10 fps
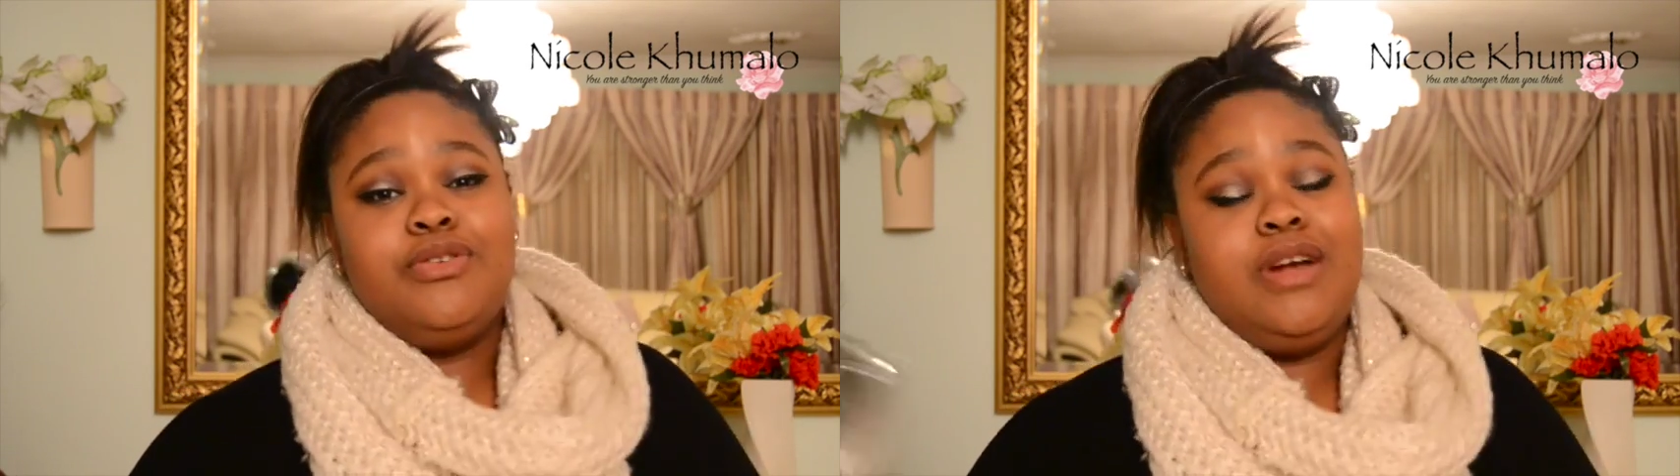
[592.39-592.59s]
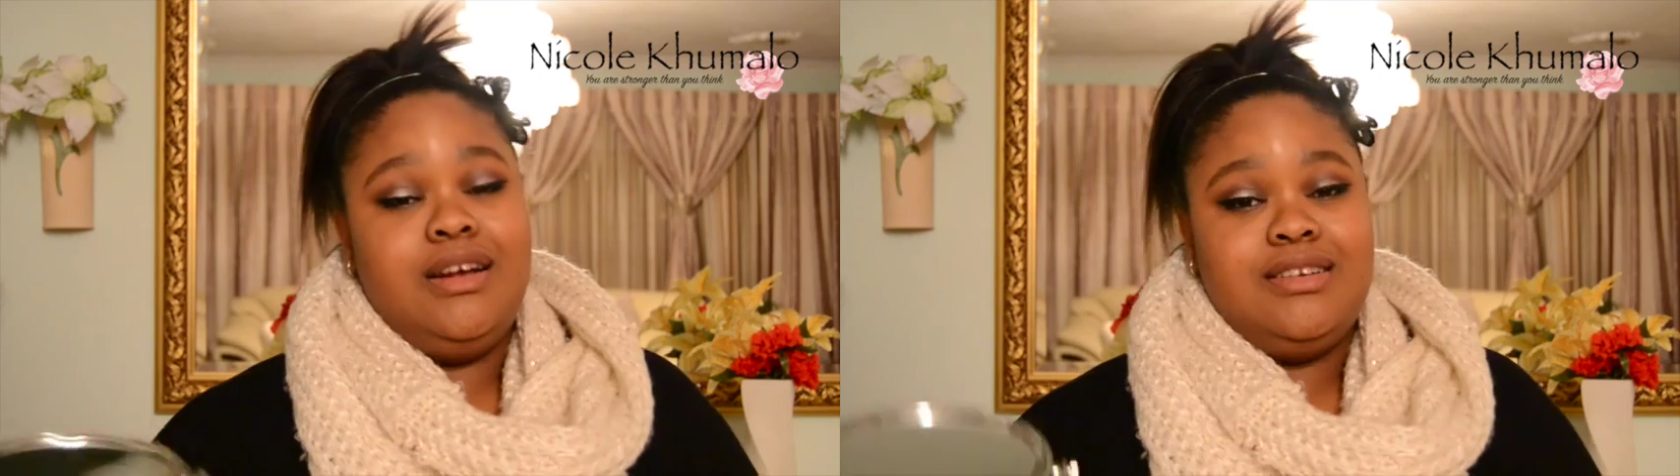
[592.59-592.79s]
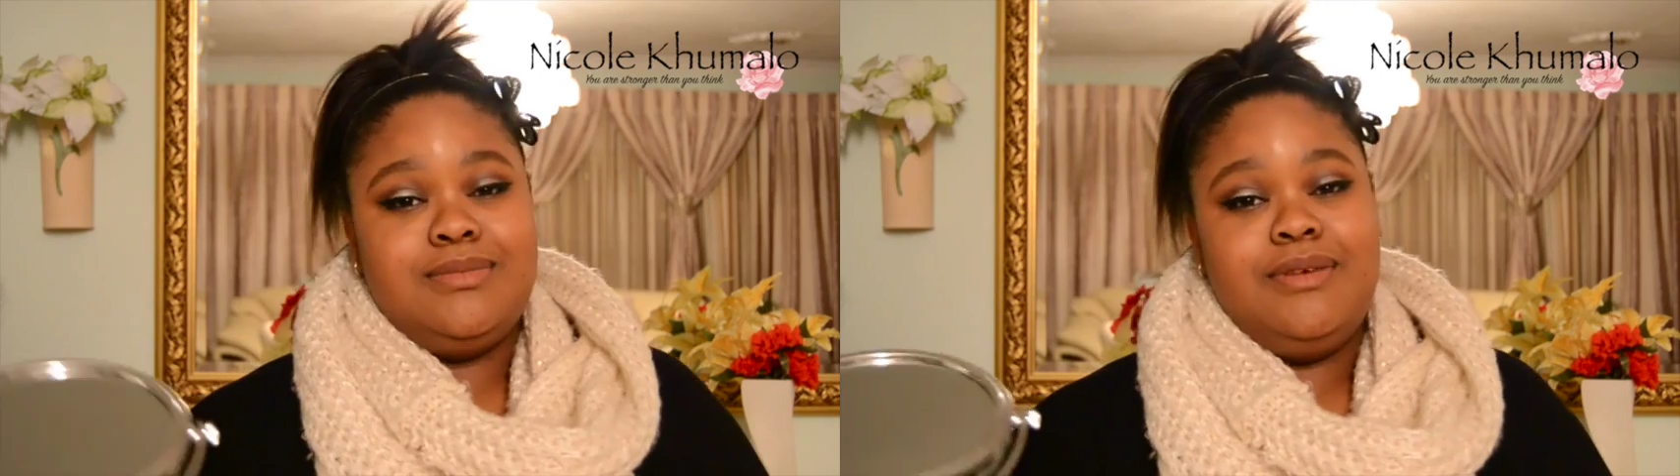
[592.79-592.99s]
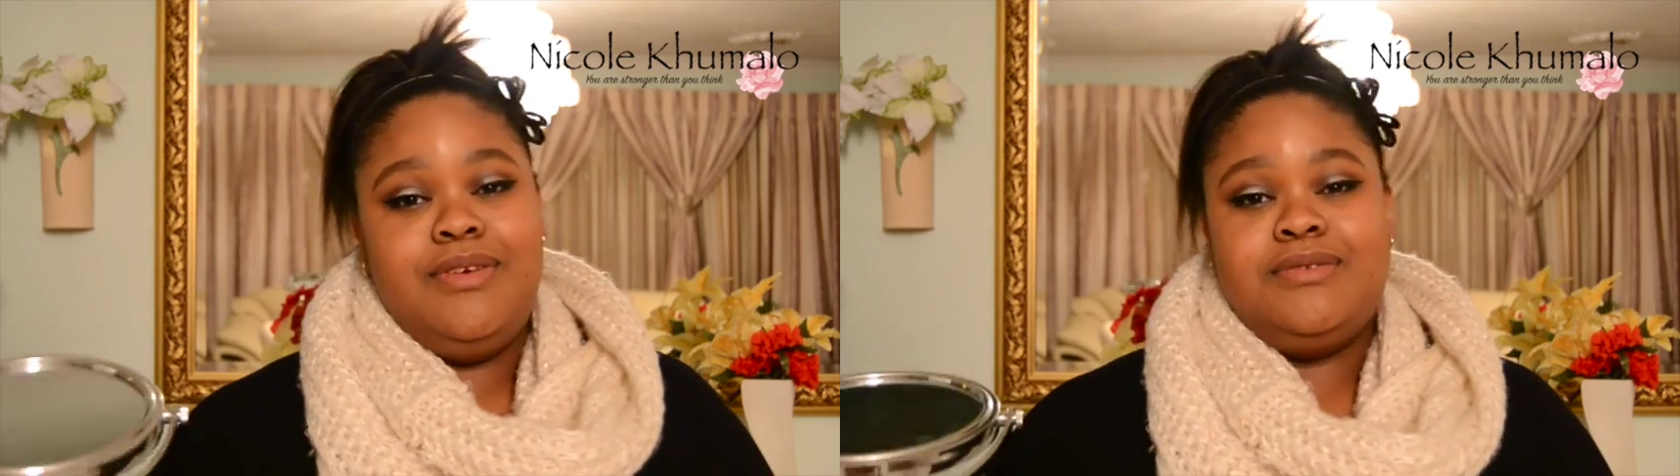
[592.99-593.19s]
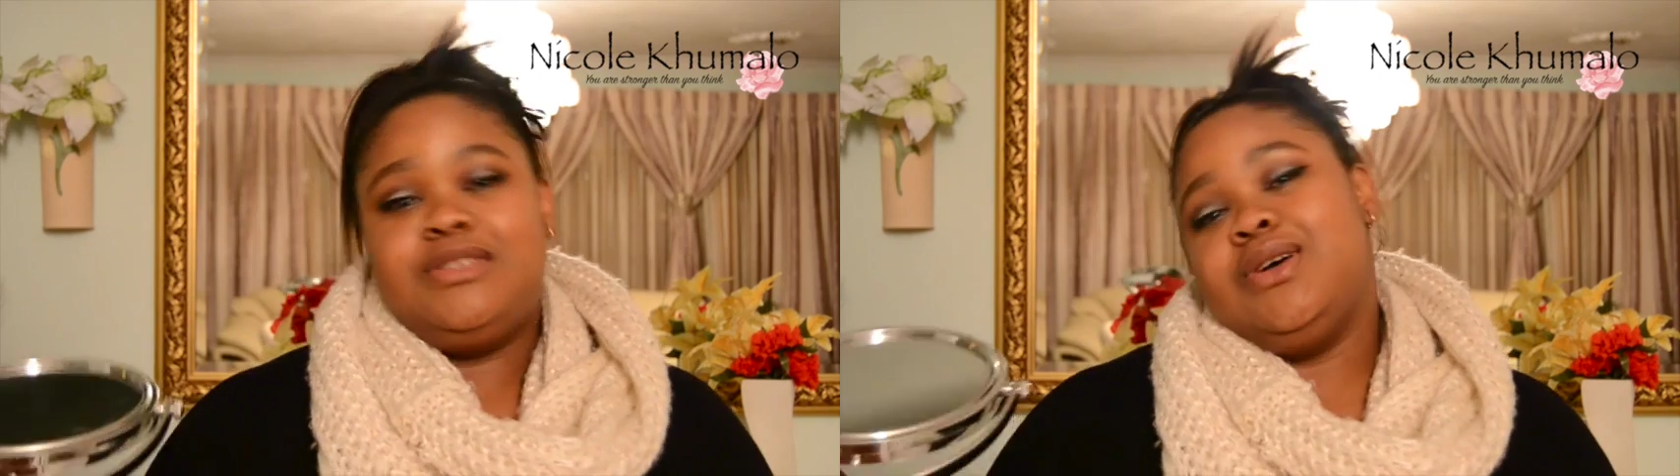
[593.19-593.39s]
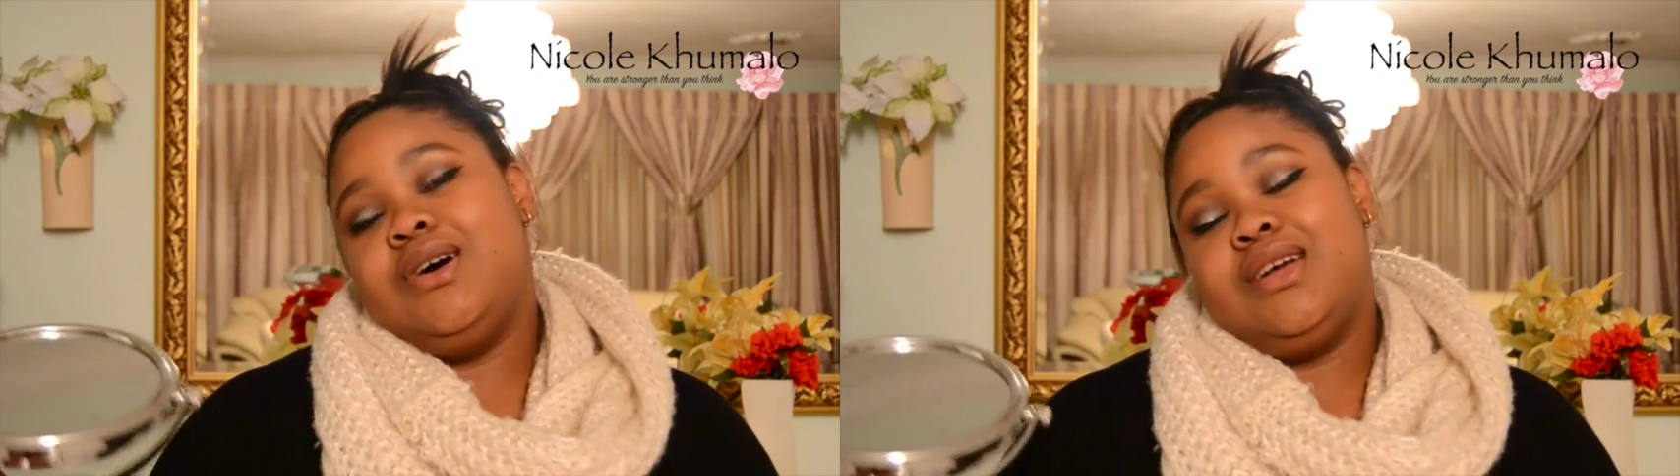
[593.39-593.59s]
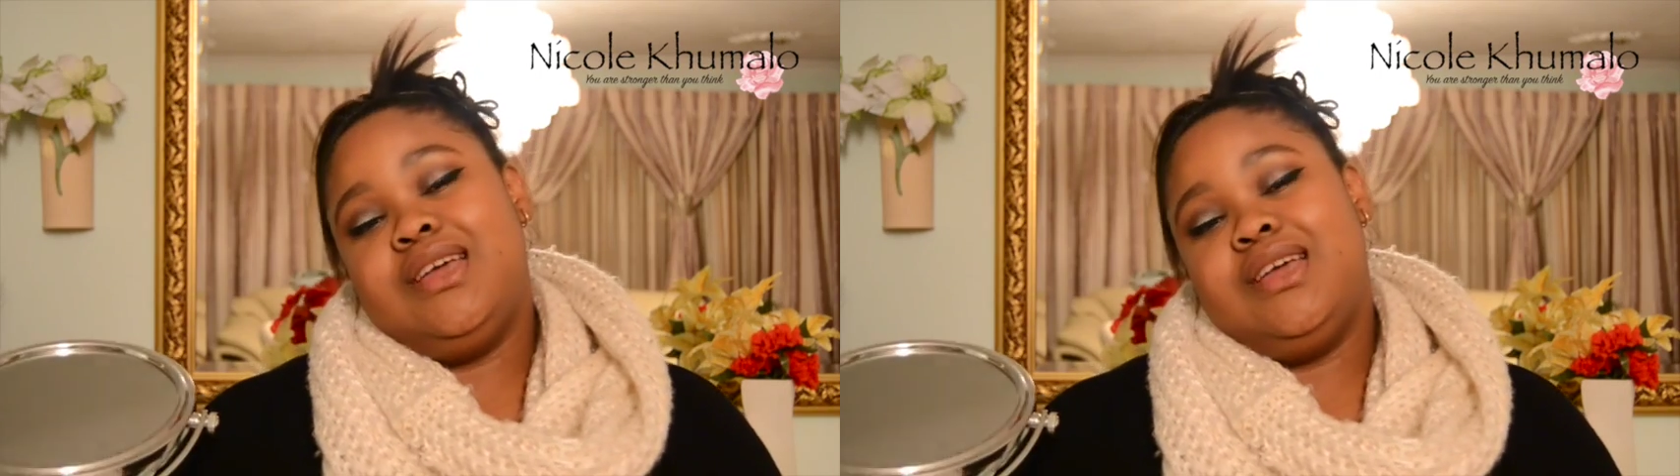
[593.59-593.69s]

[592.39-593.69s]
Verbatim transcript: around because my favorite song